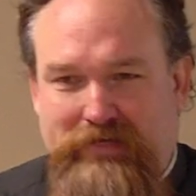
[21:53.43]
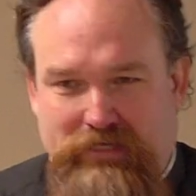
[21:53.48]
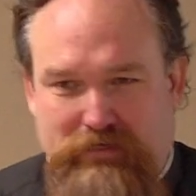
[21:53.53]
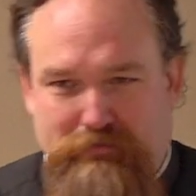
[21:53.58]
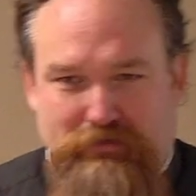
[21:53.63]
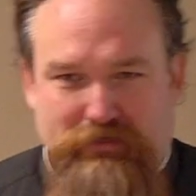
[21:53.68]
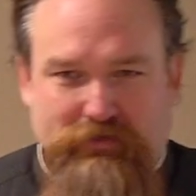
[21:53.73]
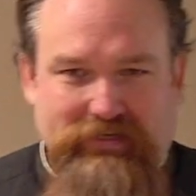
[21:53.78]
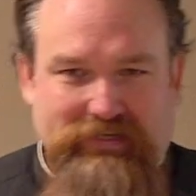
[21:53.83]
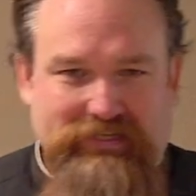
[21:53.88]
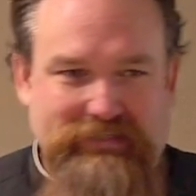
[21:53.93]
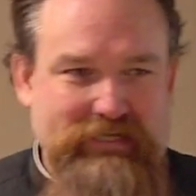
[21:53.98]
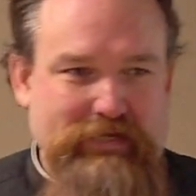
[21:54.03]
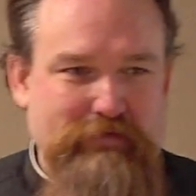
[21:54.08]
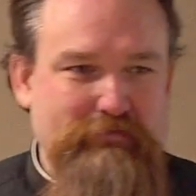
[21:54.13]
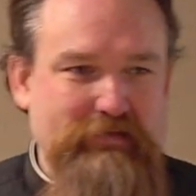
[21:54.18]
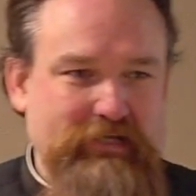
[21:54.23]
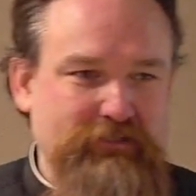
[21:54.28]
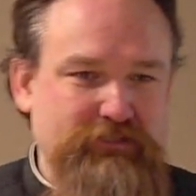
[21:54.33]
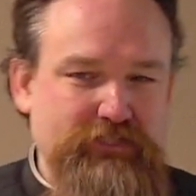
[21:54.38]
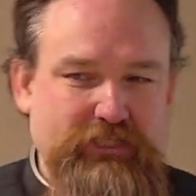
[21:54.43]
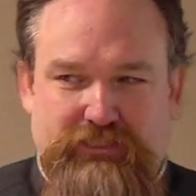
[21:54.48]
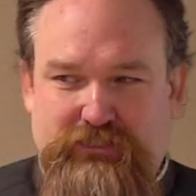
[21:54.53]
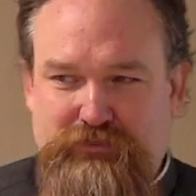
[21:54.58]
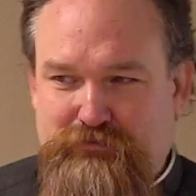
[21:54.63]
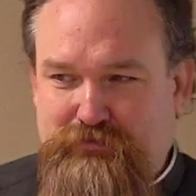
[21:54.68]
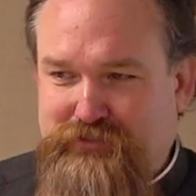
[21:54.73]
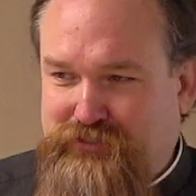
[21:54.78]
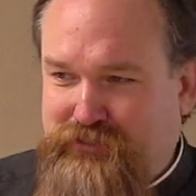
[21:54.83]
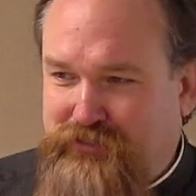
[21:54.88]
And he'd be doing the same thing
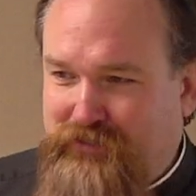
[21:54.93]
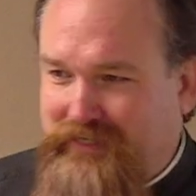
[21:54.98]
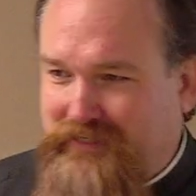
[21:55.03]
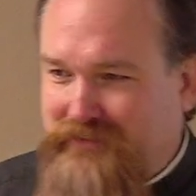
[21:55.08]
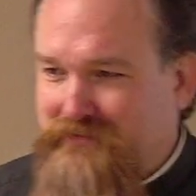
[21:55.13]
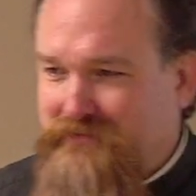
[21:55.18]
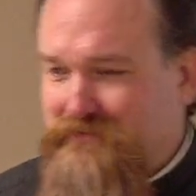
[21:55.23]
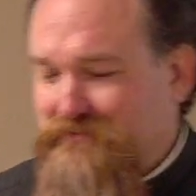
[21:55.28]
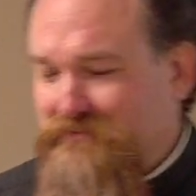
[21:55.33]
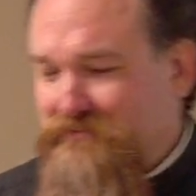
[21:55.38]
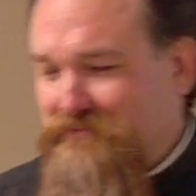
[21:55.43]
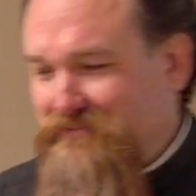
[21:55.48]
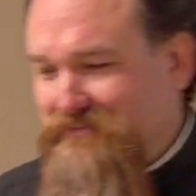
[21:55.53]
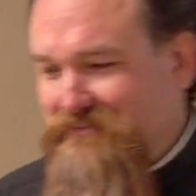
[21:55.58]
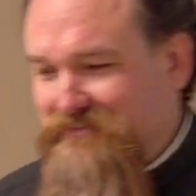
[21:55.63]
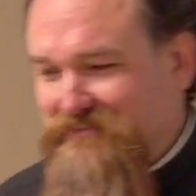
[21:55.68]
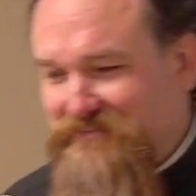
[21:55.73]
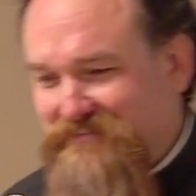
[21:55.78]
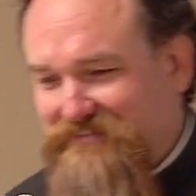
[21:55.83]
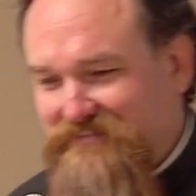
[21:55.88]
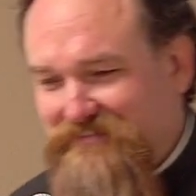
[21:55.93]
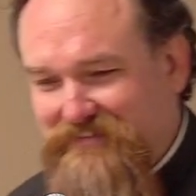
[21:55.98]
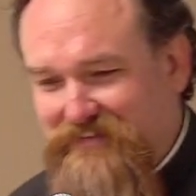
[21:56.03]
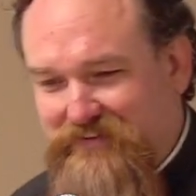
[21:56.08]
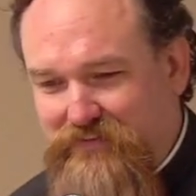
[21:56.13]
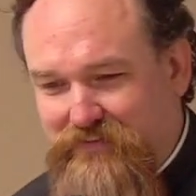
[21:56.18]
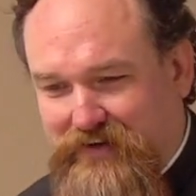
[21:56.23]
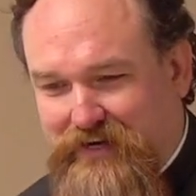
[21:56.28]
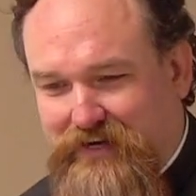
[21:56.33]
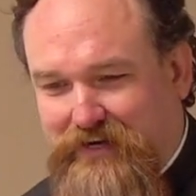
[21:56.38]
Jesus was doing
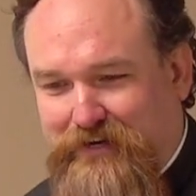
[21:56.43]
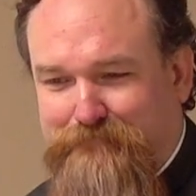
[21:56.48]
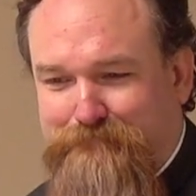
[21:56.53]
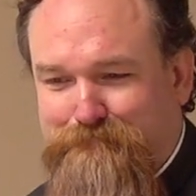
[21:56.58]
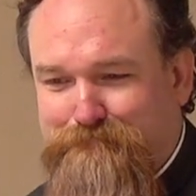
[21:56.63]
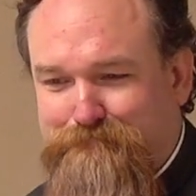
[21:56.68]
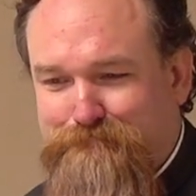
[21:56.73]
there.